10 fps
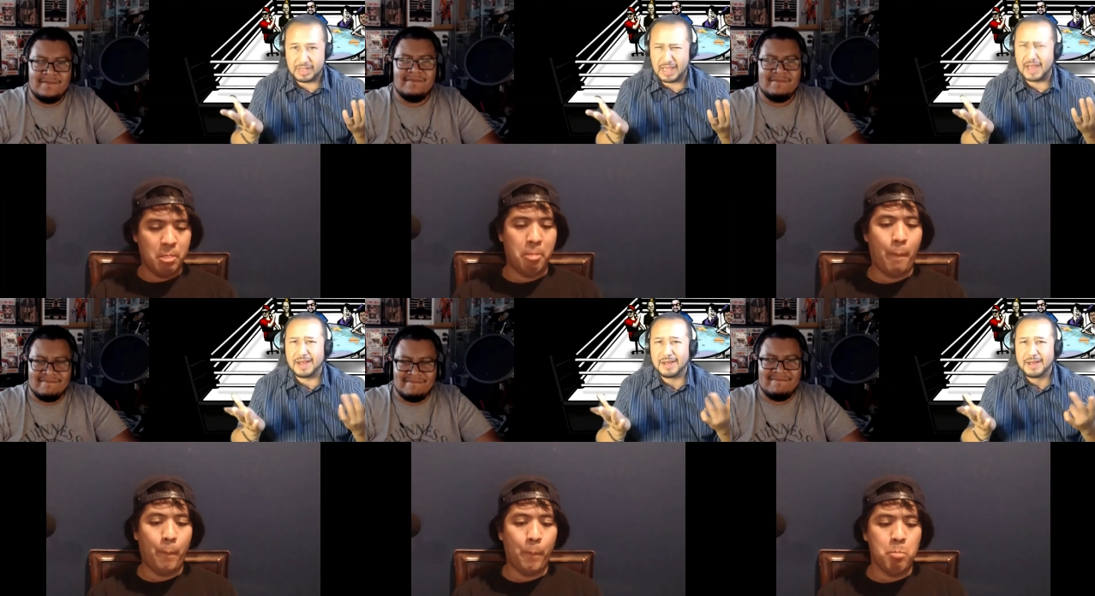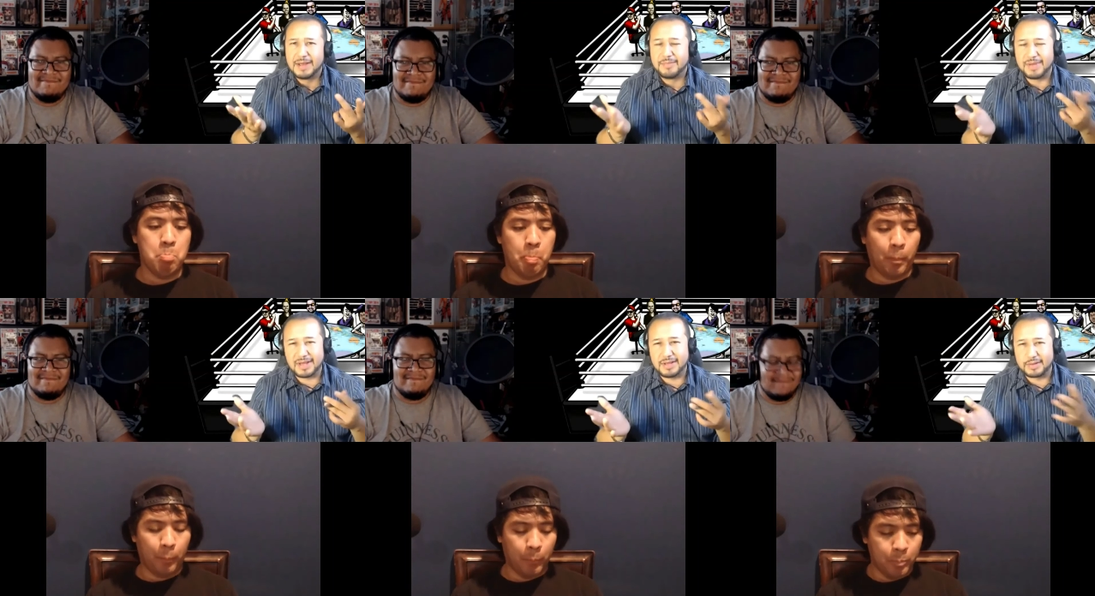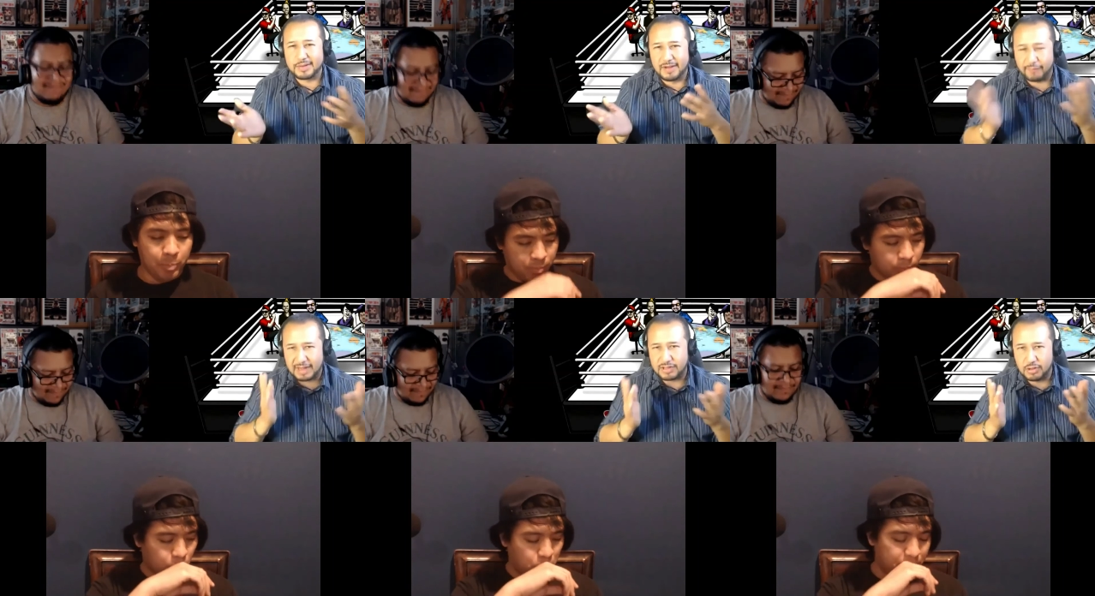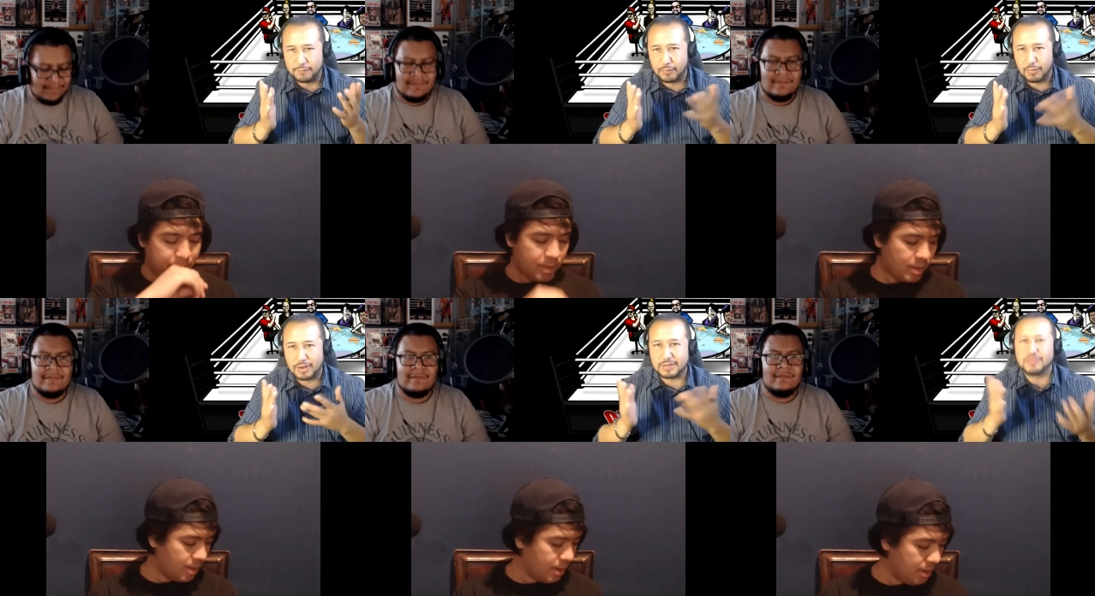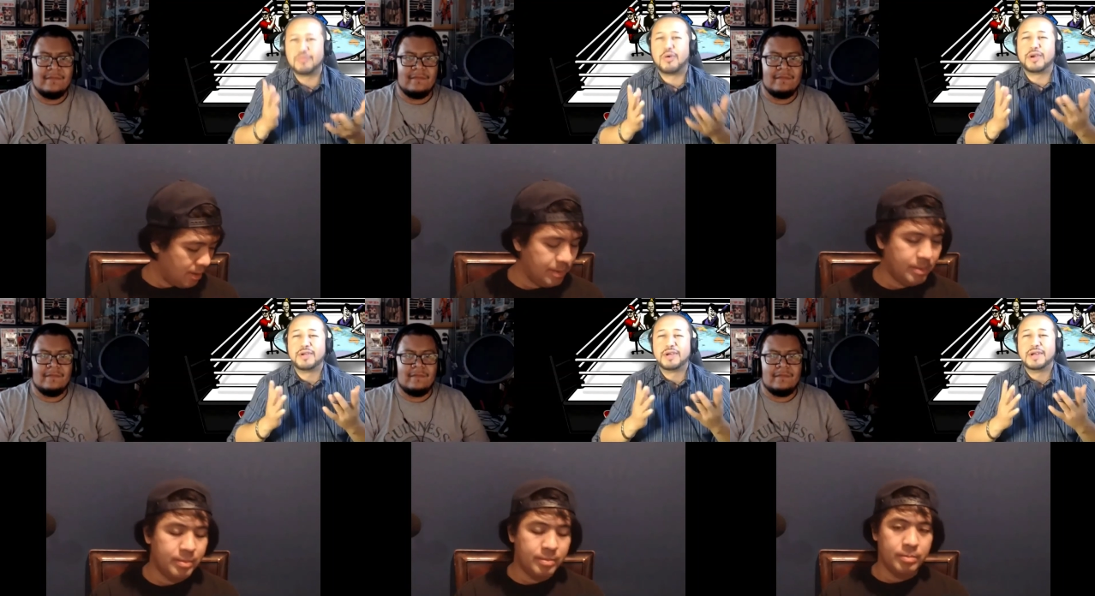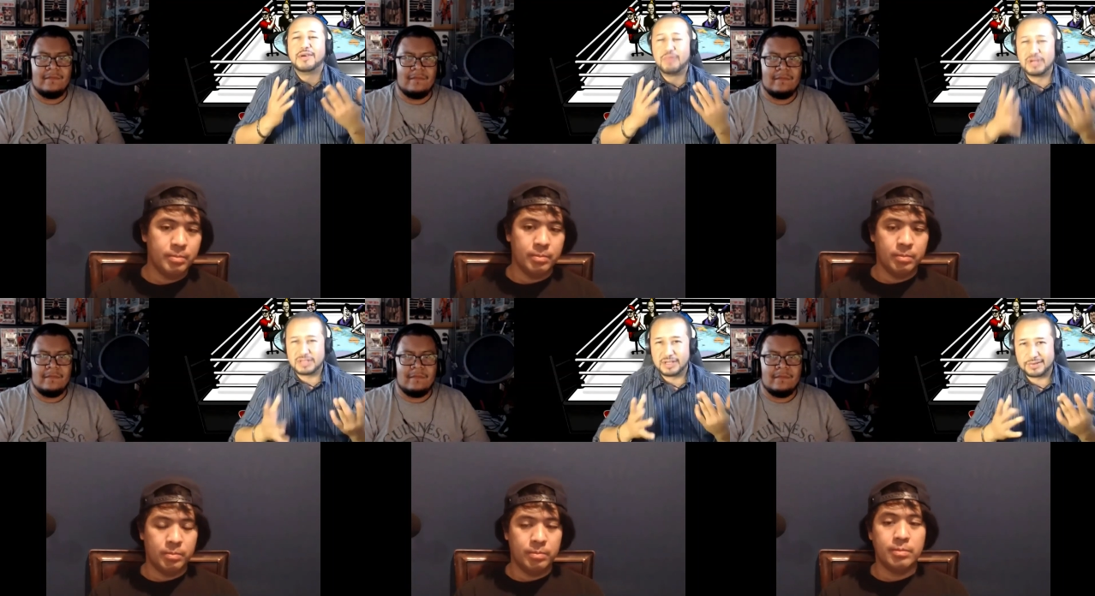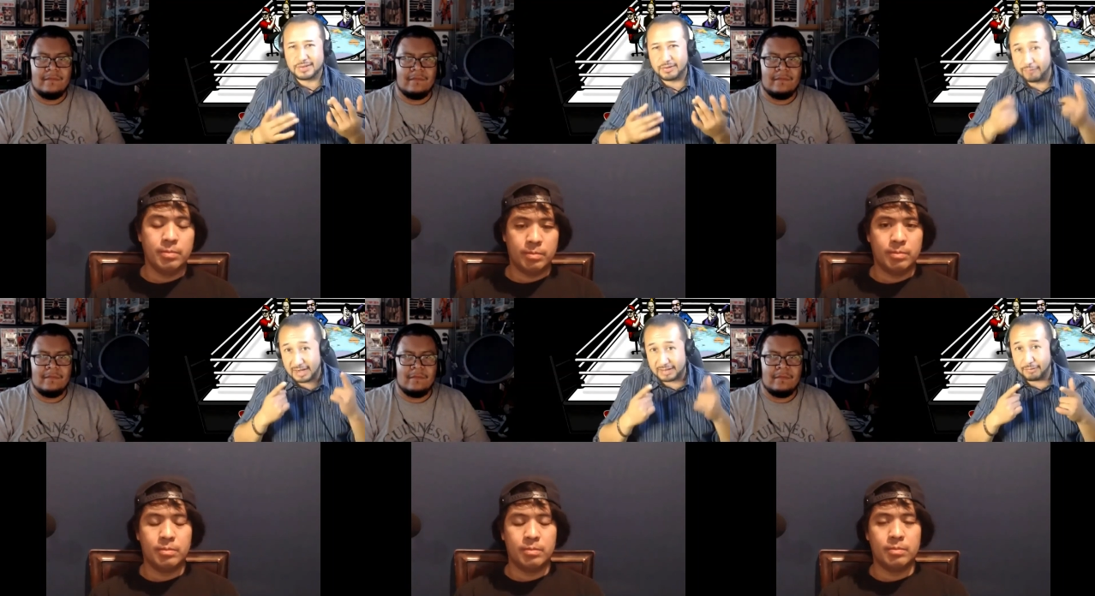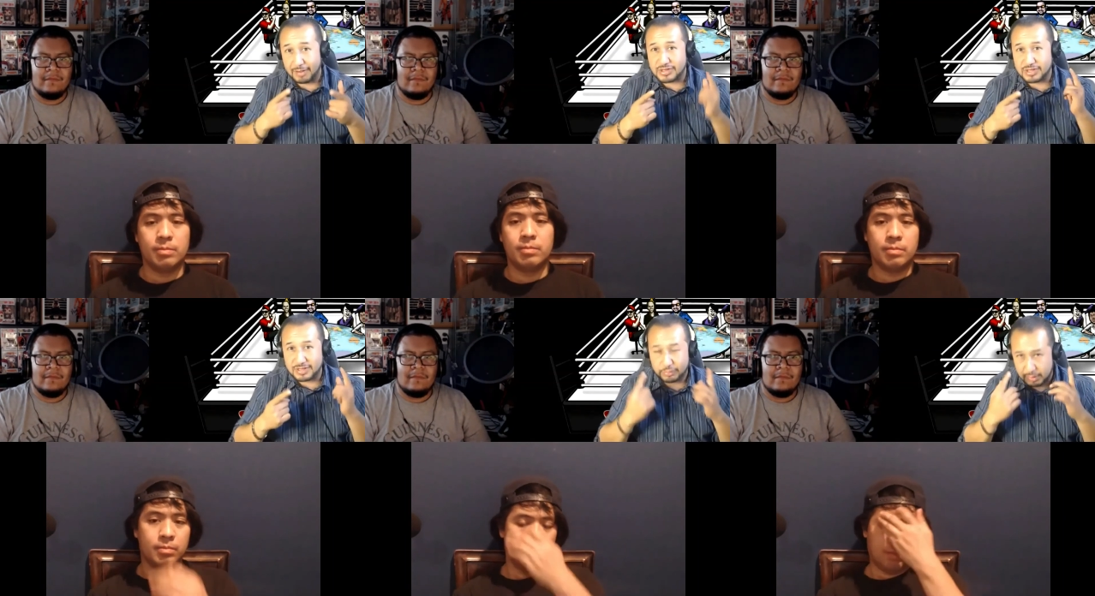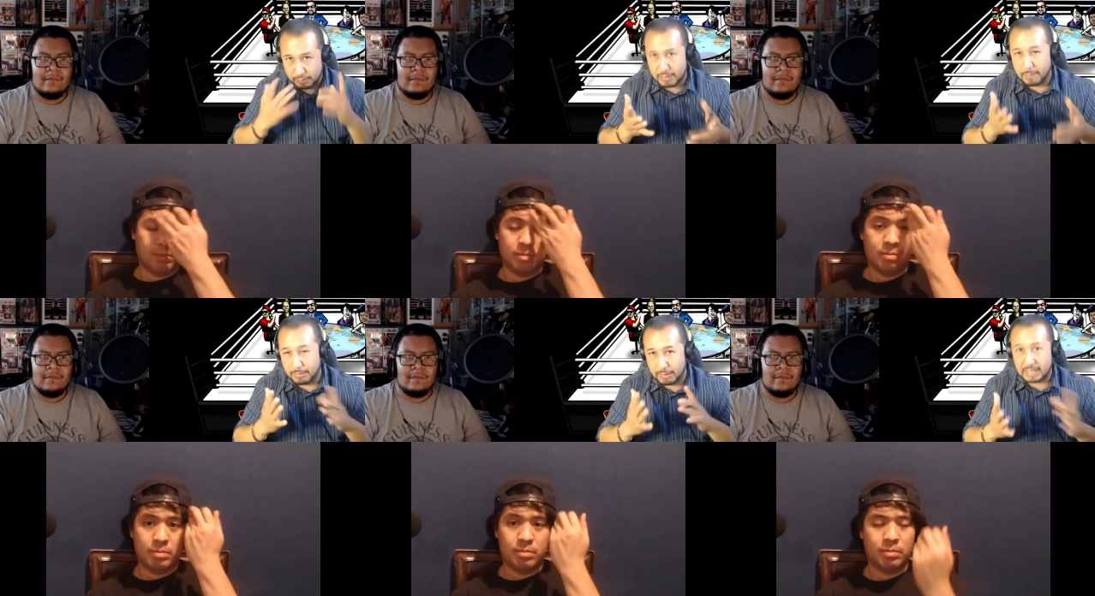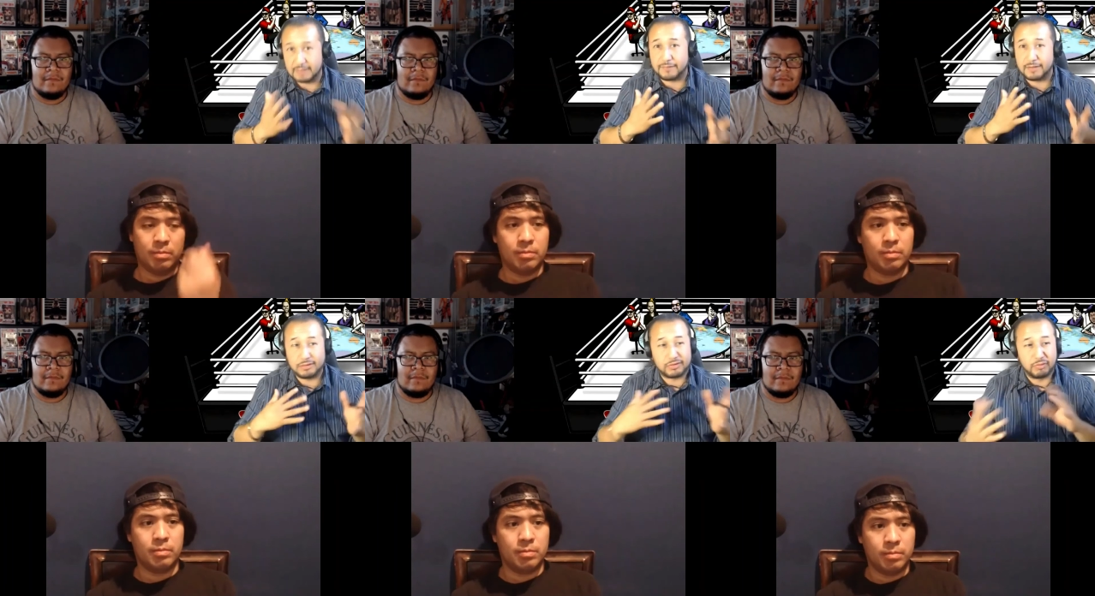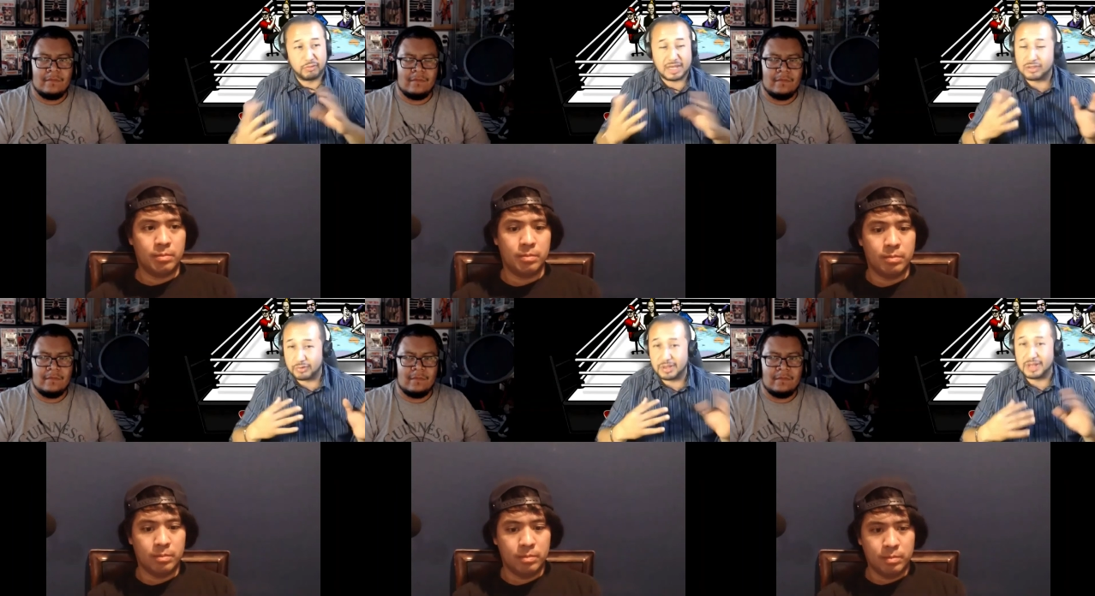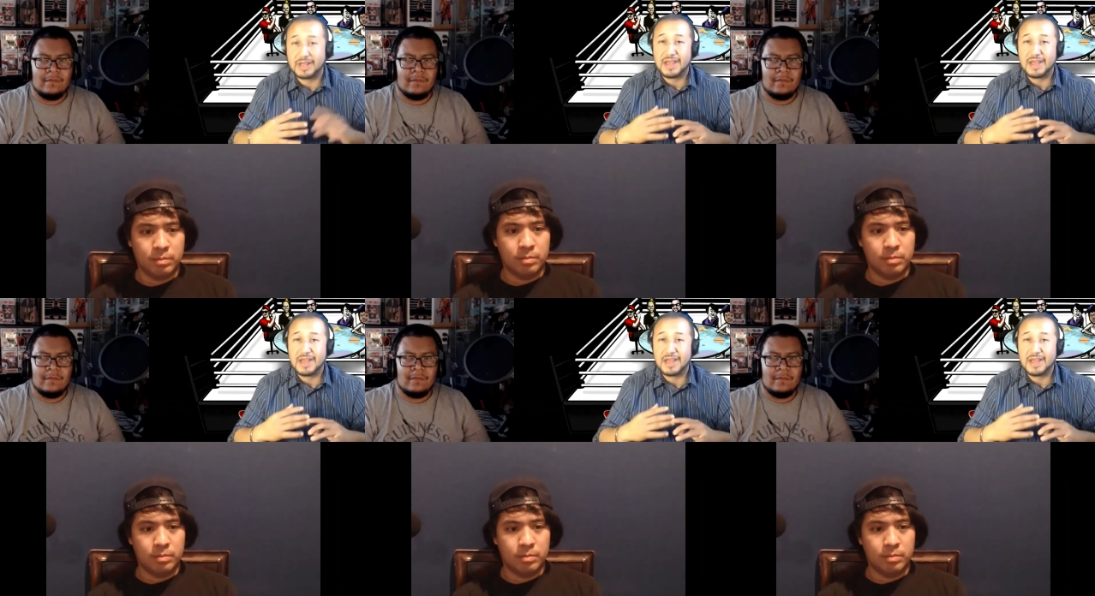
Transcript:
Speaker 1: Yeah, mm-hmm. because uh, Frank Jopa wants to do one with us. So Frank, you watching this? We will be waiting for you so we can do it.